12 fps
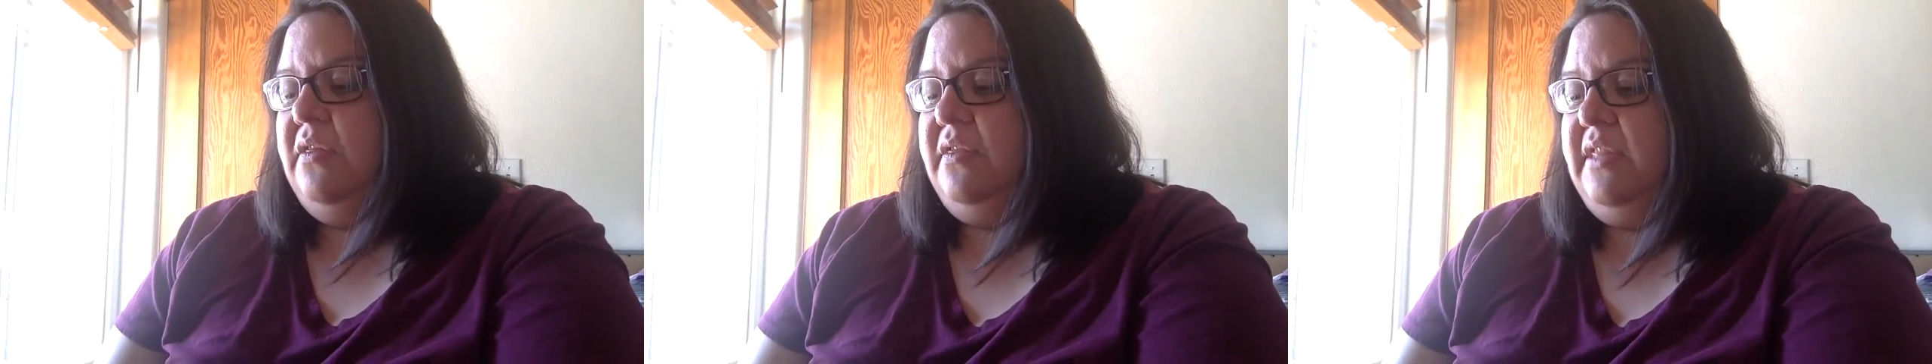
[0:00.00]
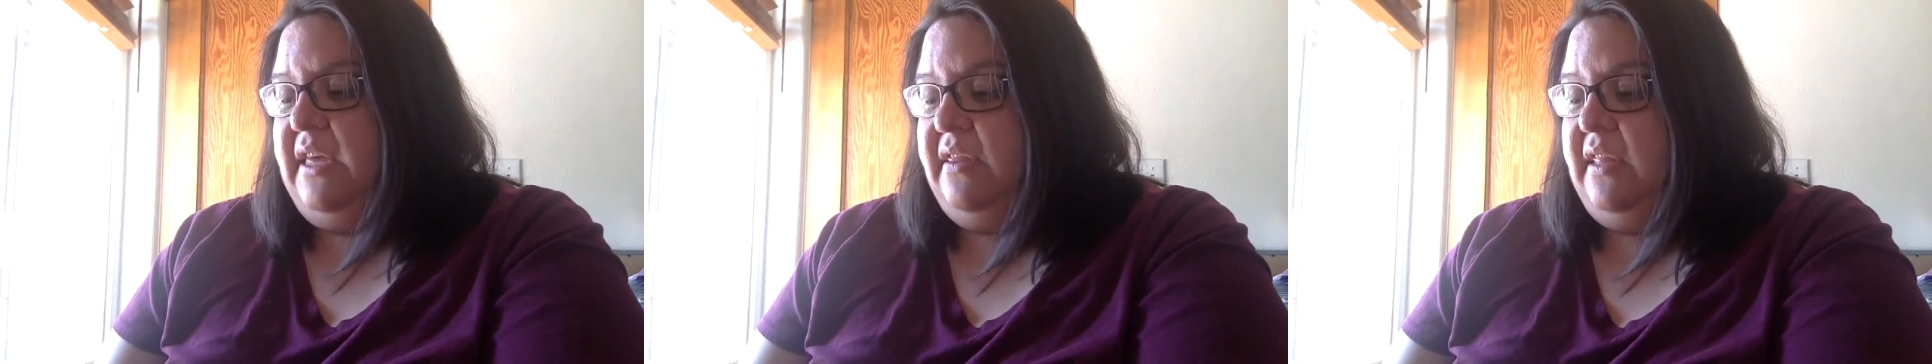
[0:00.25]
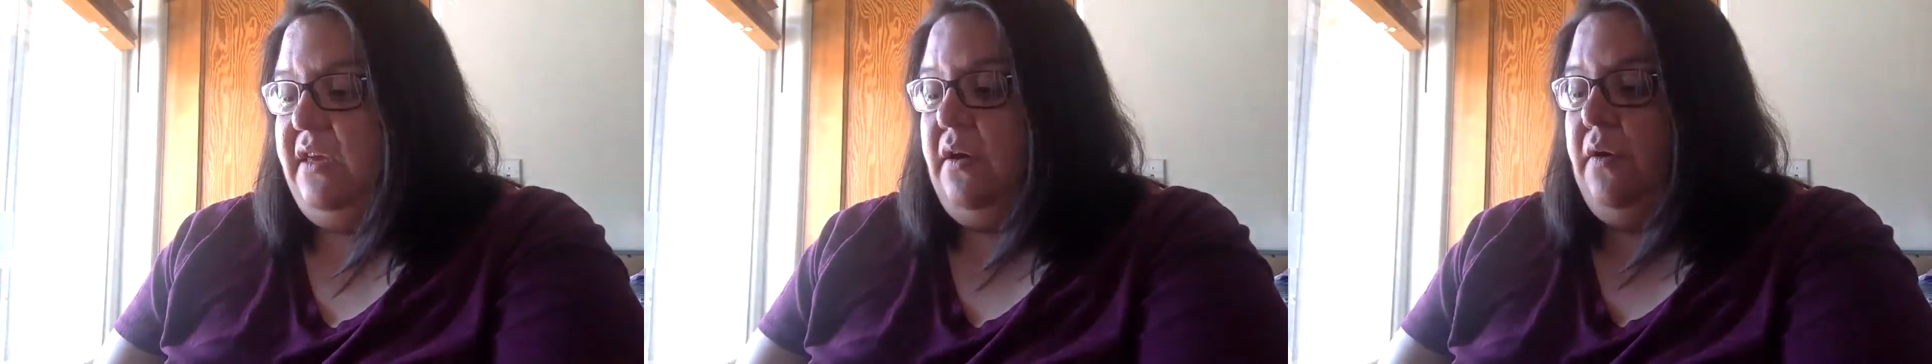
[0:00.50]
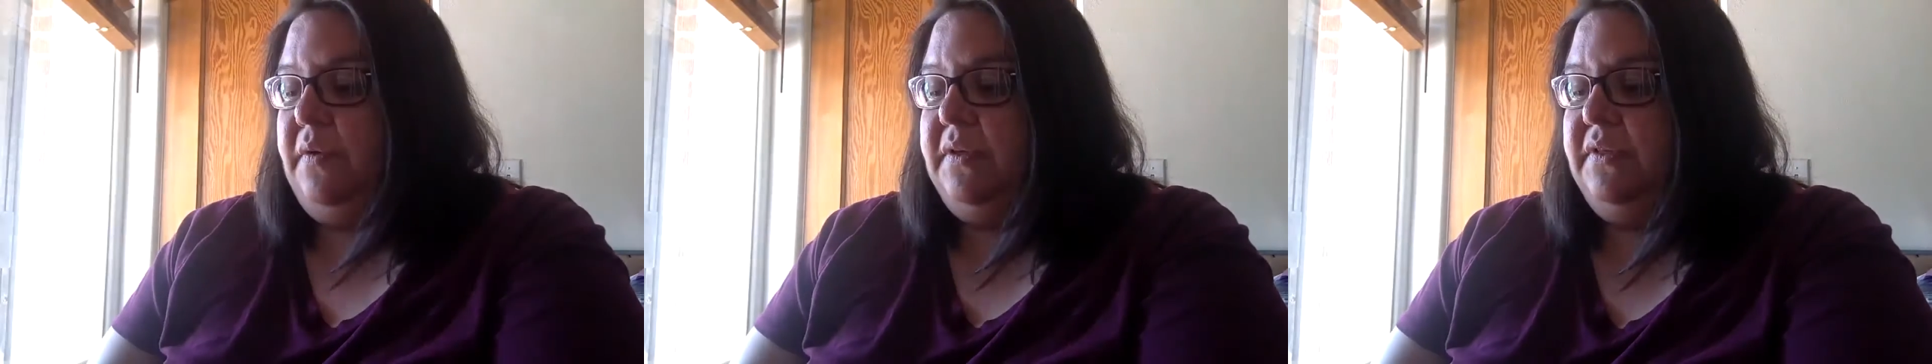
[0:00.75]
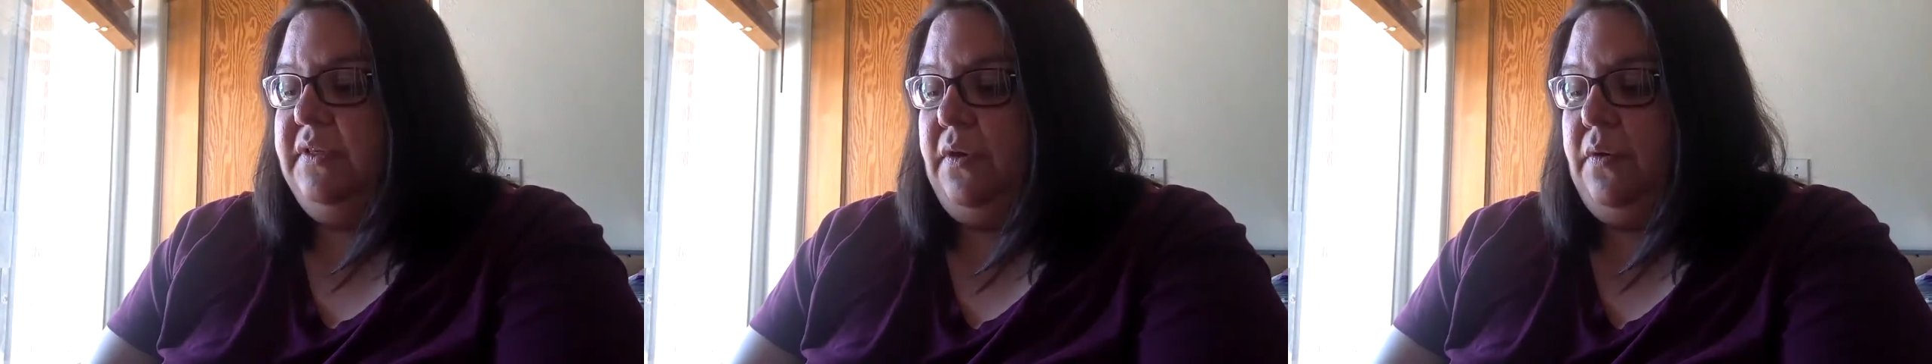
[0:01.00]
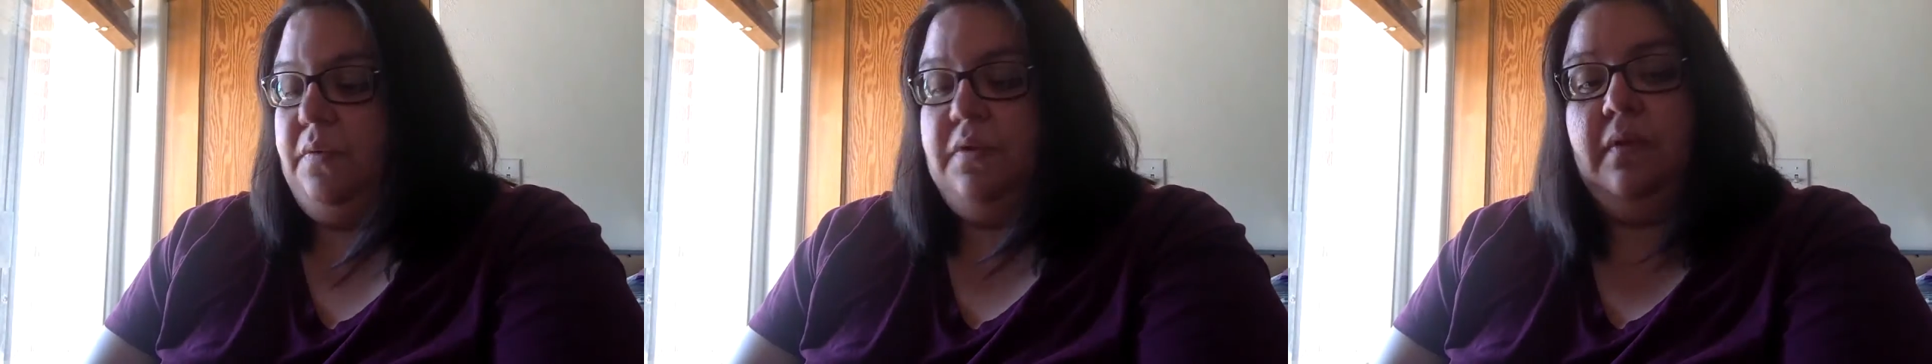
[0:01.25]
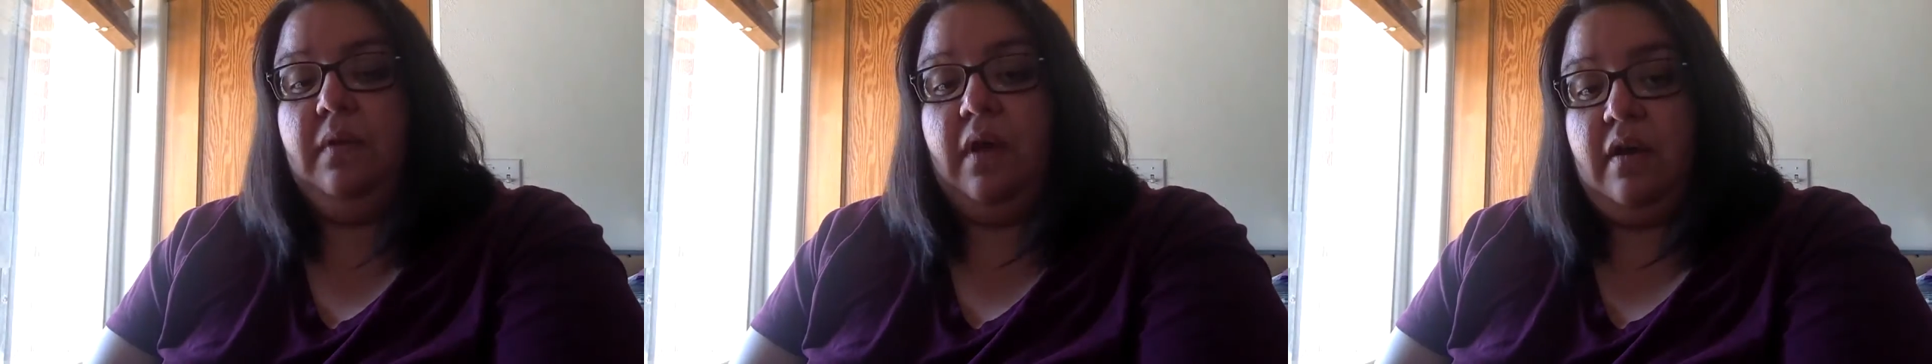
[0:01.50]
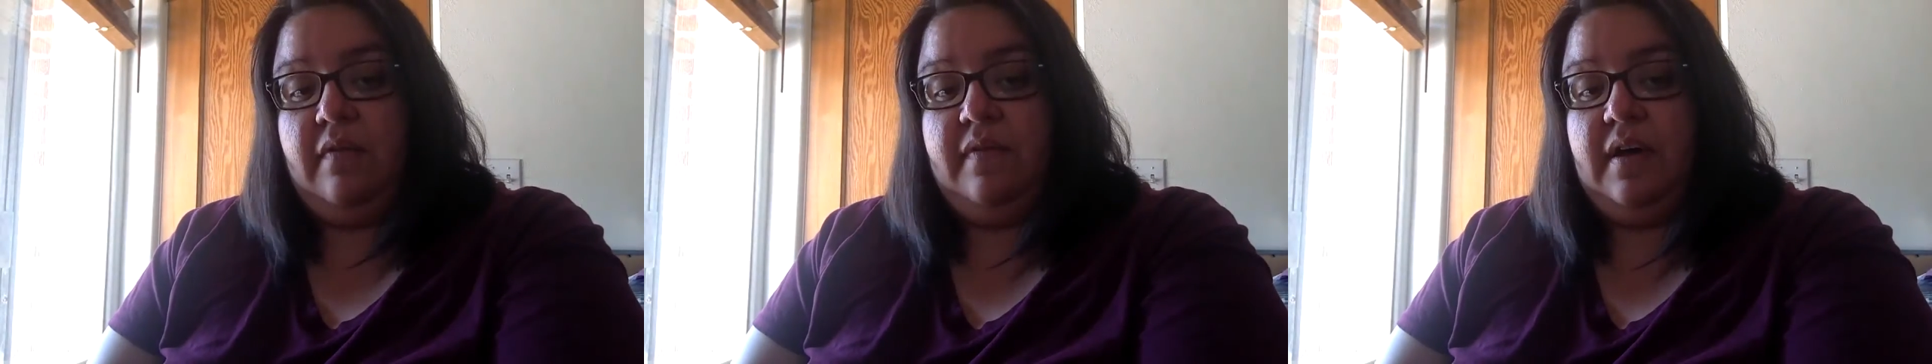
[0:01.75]
then they go into the
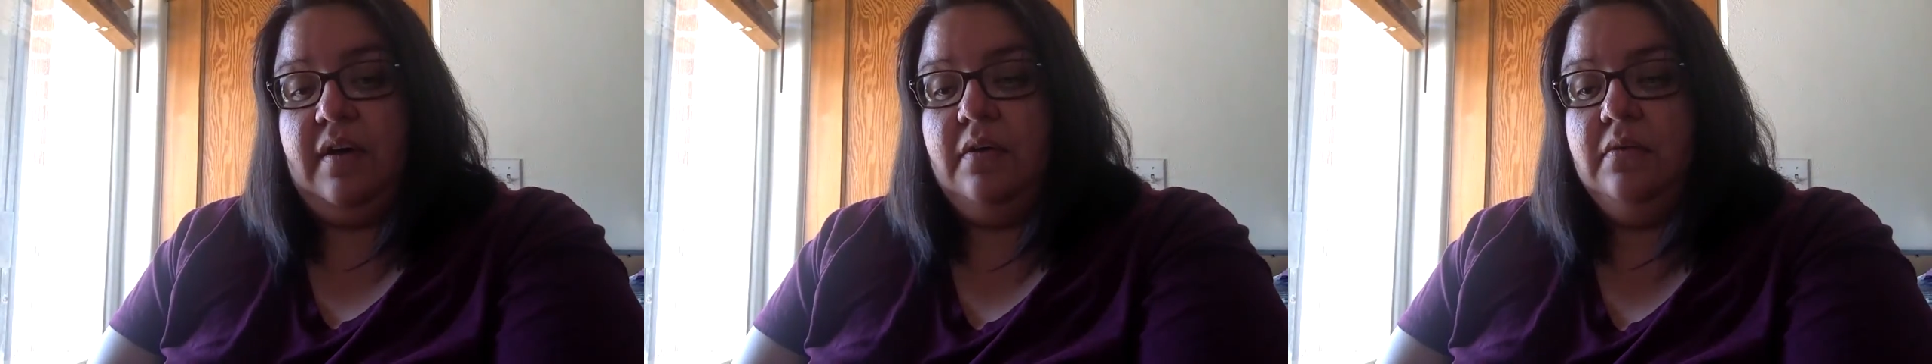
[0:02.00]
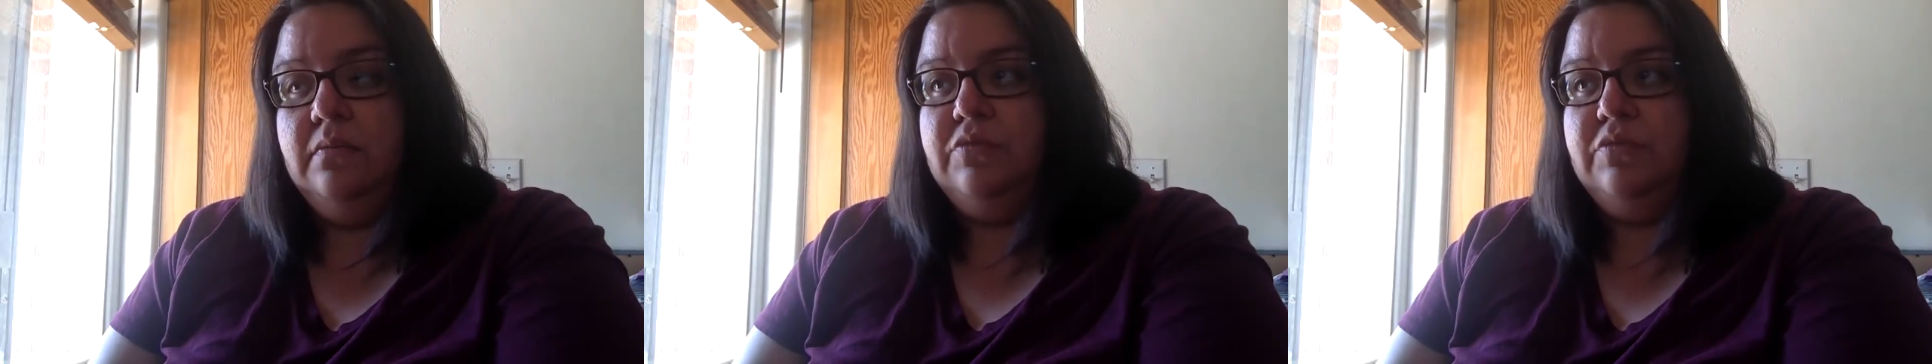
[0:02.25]
larva,